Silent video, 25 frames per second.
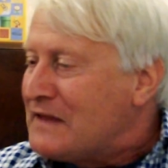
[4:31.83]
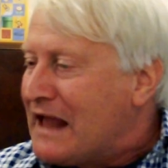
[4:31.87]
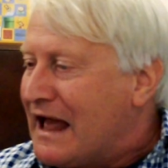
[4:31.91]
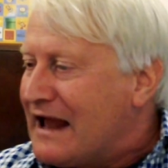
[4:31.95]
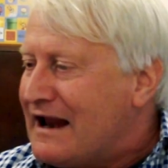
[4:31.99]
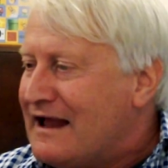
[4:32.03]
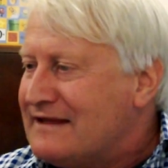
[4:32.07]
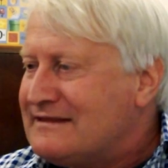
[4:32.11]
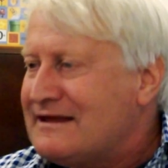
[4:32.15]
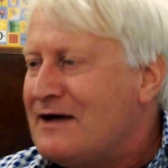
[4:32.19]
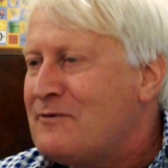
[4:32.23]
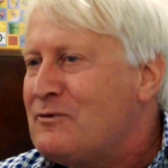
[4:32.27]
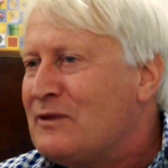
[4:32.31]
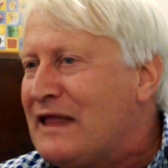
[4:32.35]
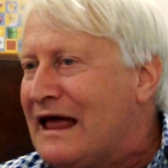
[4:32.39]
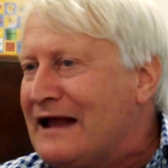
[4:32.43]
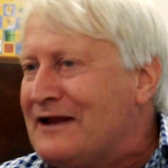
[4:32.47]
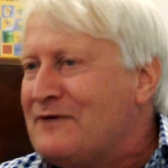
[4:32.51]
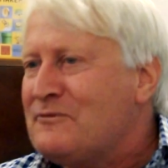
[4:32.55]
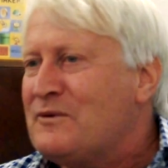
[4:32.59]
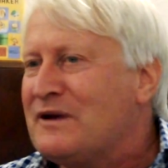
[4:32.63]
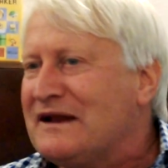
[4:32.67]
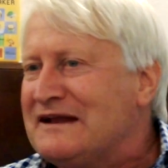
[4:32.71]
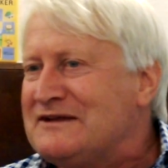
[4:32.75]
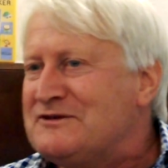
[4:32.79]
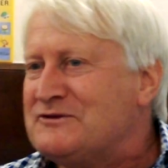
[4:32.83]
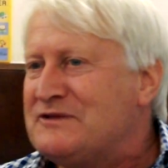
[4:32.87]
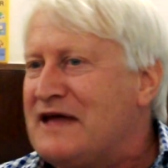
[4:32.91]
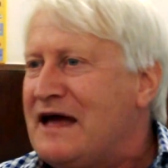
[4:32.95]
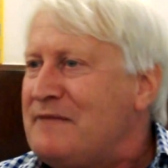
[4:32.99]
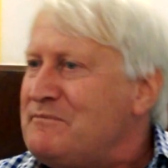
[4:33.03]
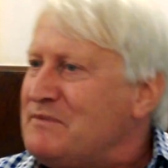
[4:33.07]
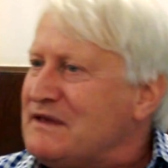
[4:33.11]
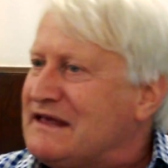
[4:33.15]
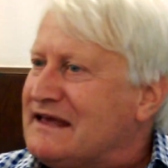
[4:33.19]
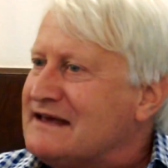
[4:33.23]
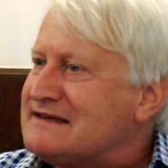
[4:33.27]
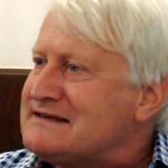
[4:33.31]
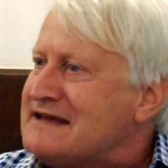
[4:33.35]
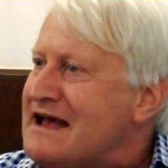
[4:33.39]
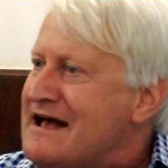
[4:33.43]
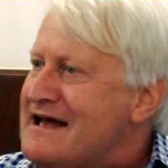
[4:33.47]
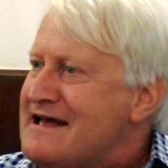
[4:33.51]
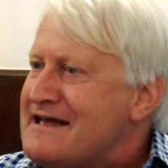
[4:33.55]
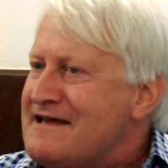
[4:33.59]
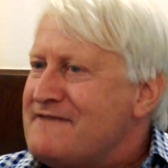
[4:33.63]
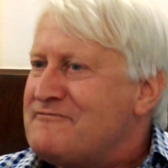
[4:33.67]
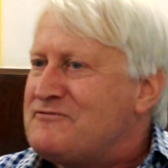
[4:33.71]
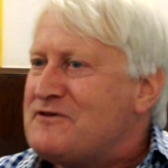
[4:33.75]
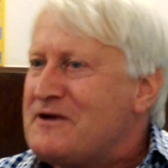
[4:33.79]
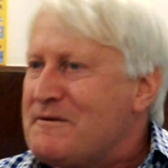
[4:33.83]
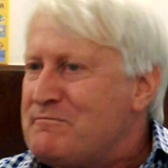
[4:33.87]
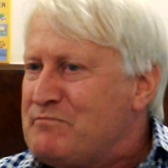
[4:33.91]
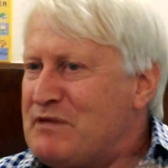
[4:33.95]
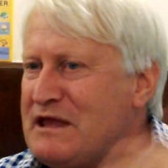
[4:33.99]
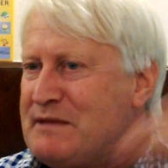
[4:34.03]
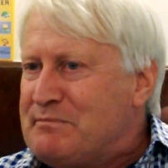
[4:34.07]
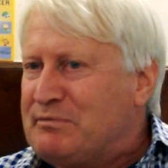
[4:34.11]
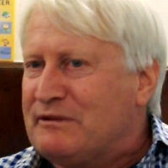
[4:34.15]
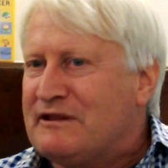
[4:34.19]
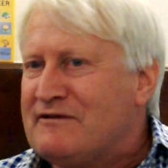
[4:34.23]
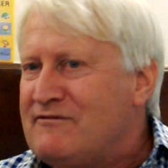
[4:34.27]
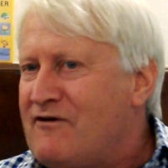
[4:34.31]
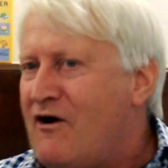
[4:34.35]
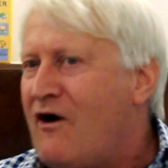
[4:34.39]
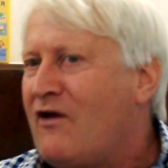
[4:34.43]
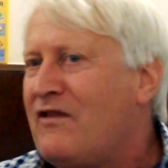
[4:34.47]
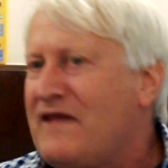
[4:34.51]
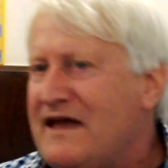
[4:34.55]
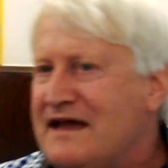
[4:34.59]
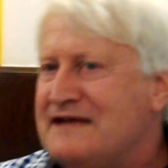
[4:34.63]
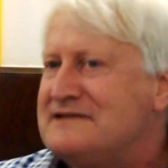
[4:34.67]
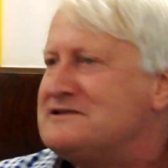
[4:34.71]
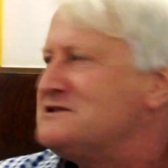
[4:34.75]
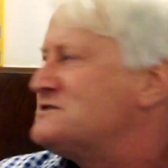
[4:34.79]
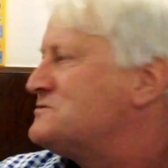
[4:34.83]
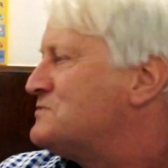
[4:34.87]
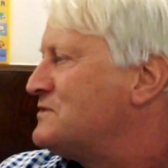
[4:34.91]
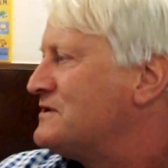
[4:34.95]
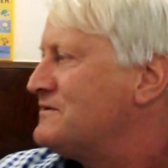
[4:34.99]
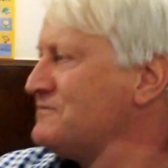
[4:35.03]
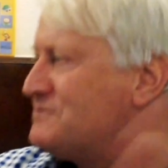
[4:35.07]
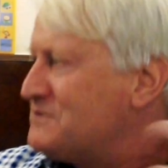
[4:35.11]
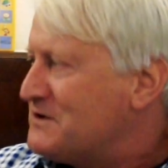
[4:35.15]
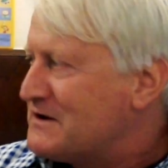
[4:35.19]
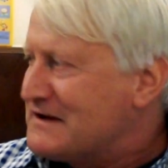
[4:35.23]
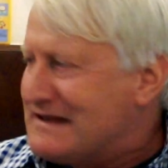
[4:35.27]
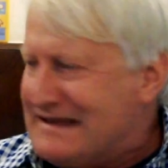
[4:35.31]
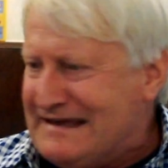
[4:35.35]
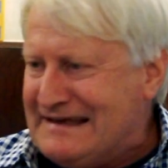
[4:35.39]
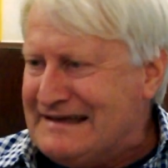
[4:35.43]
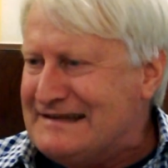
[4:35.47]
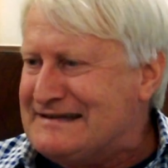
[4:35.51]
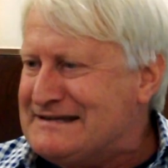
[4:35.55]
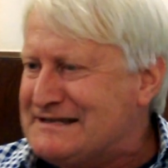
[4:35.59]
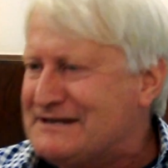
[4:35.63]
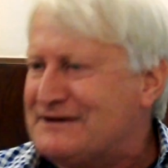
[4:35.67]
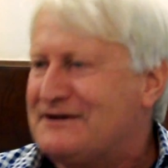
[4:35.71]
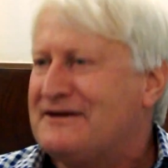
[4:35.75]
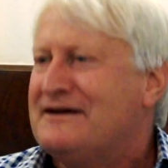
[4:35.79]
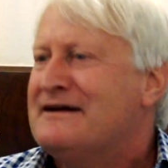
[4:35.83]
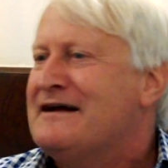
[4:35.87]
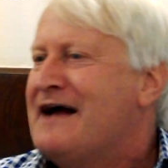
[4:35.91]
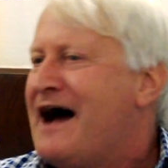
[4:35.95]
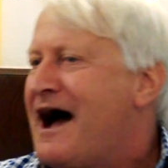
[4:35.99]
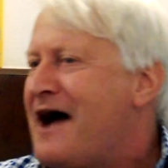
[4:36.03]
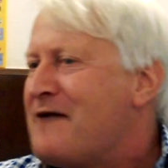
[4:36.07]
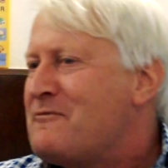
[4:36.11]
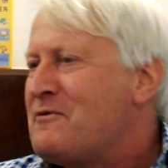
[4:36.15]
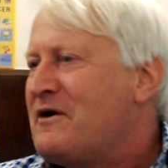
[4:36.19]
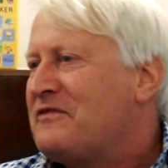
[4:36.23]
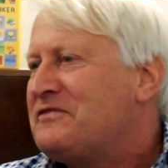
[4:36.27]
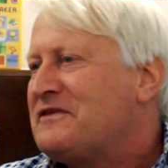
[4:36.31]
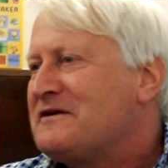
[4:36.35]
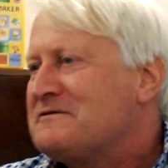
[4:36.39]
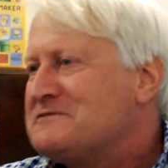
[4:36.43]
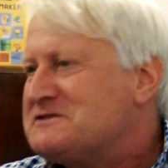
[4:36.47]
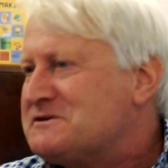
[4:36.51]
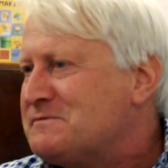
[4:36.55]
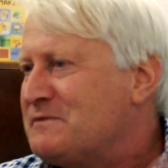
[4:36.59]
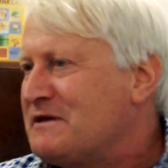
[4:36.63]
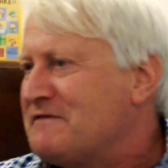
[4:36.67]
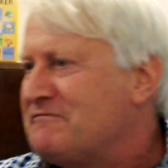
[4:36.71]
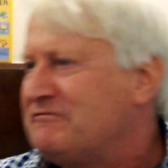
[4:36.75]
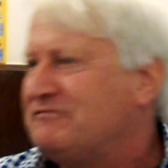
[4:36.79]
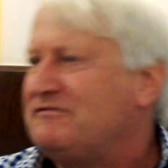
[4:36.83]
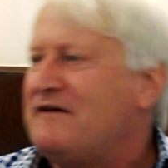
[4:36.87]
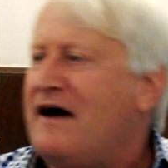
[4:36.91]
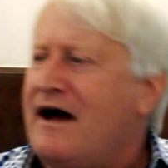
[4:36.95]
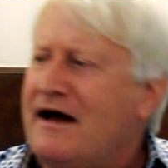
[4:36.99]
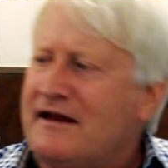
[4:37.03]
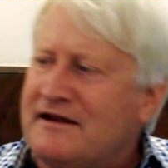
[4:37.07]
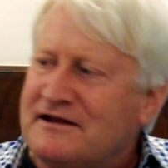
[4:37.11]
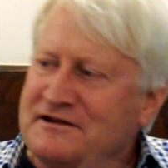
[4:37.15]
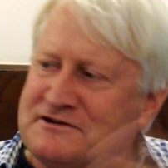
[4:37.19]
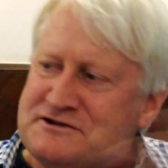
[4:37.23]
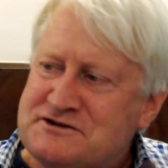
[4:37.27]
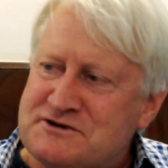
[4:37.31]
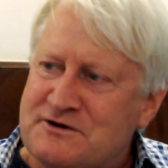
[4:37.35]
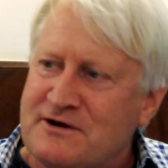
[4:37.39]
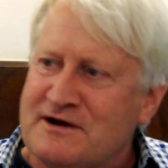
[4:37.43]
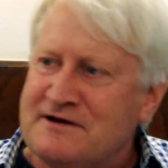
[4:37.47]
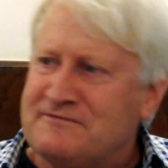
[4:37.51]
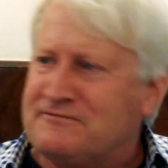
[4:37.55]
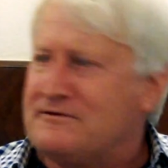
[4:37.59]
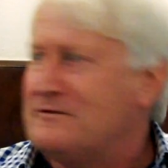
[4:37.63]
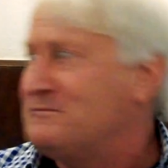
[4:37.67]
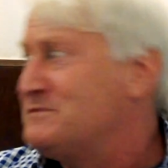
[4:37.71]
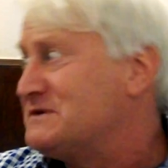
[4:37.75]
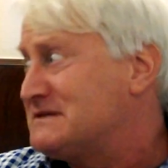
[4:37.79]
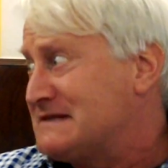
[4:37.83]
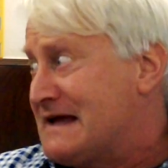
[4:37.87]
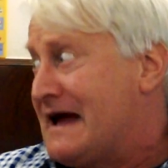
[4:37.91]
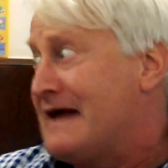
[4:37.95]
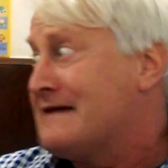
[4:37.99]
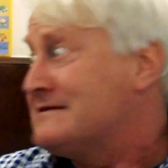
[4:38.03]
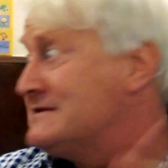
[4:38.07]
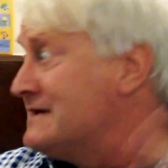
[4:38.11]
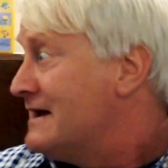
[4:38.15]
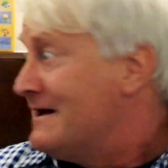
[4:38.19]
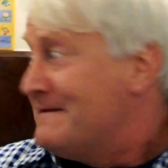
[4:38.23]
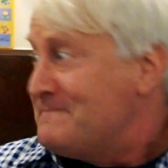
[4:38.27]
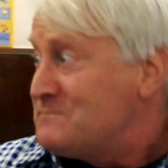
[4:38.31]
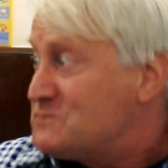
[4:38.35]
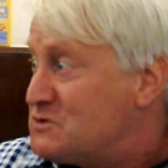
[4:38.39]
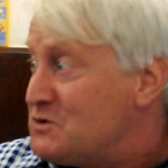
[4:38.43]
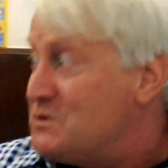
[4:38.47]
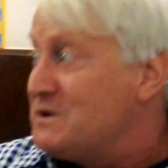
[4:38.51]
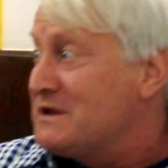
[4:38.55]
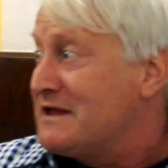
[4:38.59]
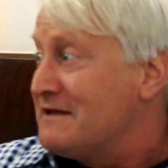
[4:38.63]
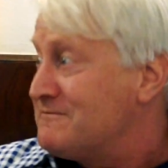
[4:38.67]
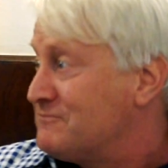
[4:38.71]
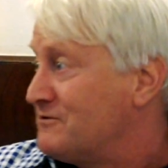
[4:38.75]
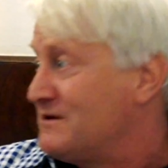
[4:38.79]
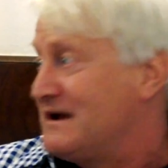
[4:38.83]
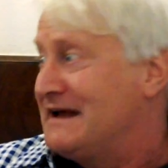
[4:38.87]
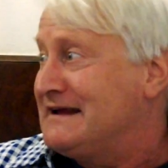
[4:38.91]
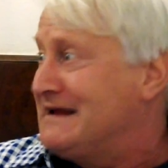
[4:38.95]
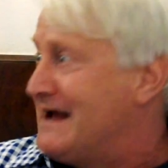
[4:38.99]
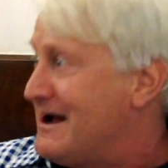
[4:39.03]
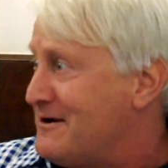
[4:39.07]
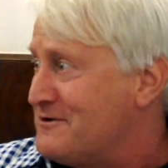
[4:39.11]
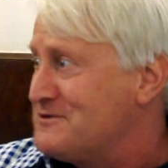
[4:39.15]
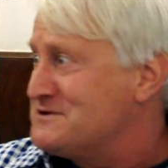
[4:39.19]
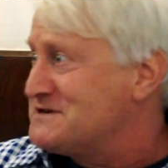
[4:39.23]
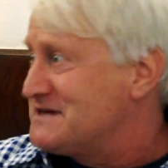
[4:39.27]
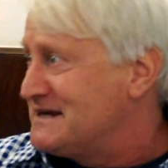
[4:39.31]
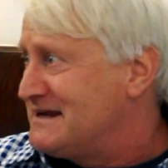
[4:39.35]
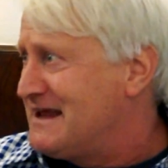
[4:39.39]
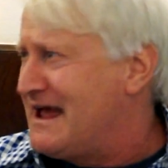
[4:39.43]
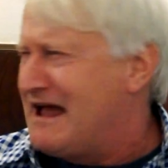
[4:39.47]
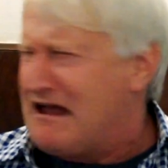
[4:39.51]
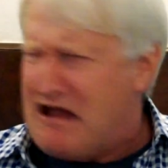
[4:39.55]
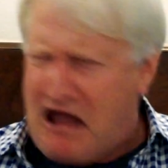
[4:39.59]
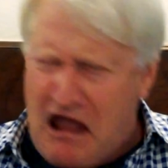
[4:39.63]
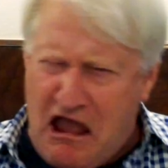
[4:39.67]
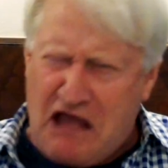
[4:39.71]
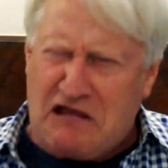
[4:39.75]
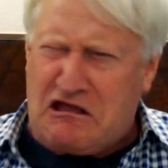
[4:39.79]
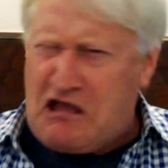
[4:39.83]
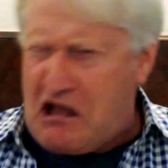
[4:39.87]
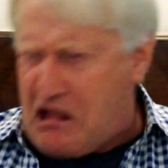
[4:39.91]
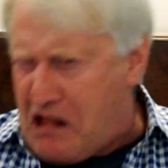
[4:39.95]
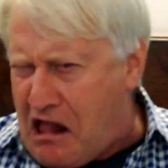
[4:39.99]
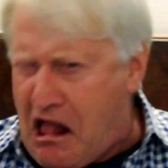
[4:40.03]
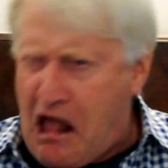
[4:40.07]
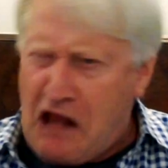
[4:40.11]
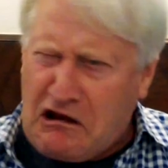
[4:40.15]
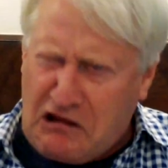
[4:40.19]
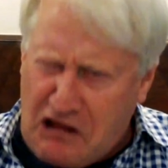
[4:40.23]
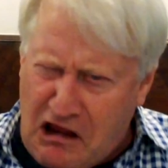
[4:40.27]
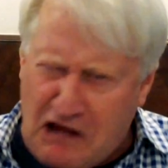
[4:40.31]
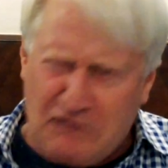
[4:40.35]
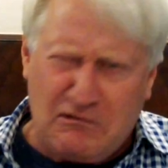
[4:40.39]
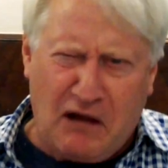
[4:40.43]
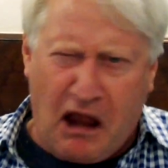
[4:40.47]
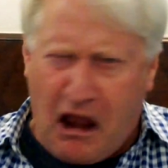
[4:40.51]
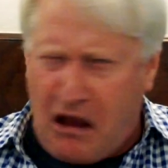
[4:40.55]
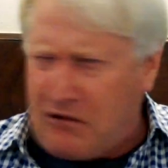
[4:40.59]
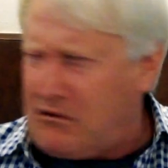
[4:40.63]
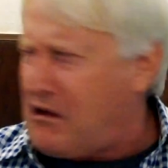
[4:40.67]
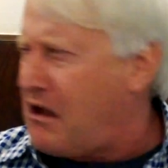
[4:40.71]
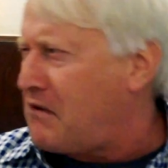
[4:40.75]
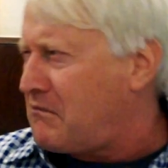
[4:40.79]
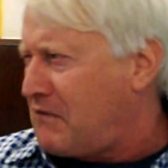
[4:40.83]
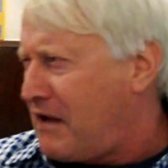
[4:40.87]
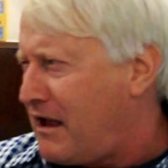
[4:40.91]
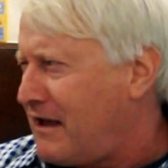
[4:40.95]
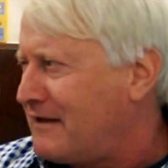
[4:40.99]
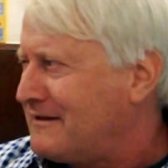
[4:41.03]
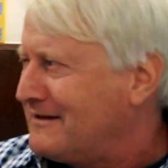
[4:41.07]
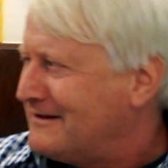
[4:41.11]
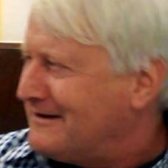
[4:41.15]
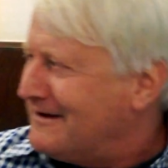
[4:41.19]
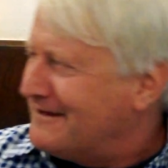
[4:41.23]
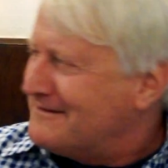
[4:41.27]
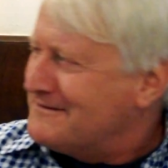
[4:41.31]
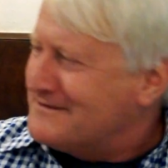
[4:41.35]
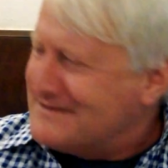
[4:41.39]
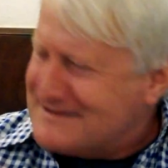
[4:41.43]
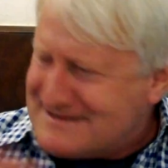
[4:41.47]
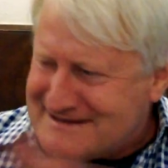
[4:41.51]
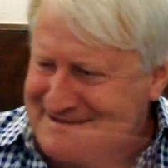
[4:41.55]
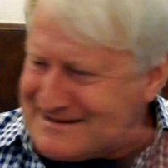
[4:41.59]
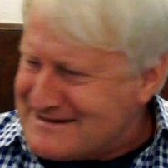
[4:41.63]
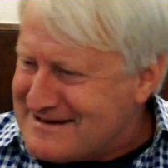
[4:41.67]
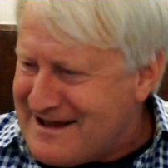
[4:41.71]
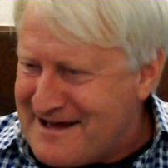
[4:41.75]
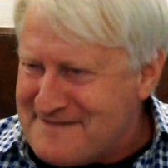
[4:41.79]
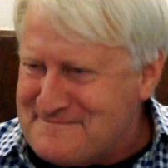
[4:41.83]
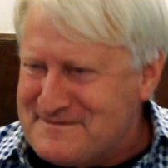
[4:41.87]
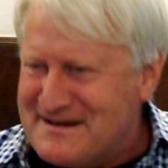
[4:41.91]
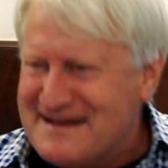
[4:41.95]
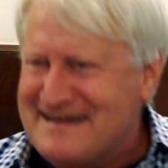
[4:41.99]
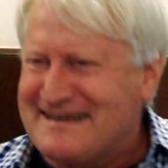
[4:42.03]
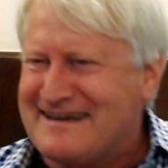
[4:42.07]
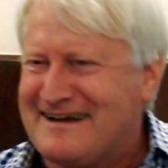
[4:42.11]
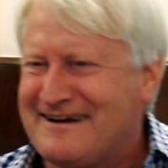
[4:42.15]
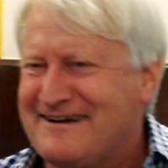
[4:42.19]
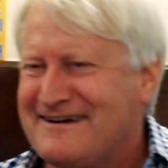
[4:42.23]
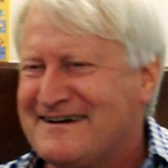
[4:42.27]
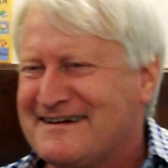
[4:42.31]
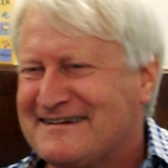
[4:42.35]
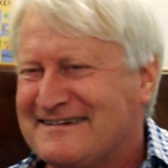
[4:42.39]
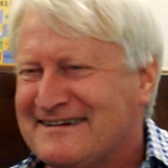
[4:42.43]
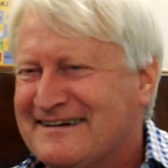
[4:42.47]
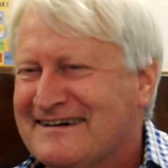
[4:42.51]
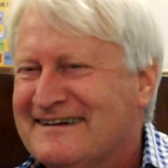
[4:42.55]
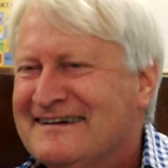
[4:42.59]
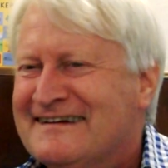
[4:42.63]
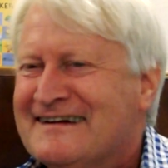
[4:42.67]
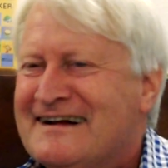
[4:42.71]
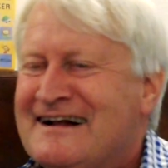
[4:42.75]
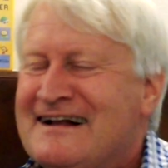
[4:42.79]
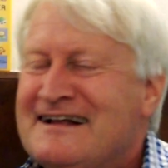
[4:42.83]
And I thought, well, I don't want to do that because if there are people of all ages, but if there are kids there, I want things to be fun and joyful. Besides, doing it for 8 hours a day, "Hey, get out of here, rah, rah, rah," you know, it's just not my character.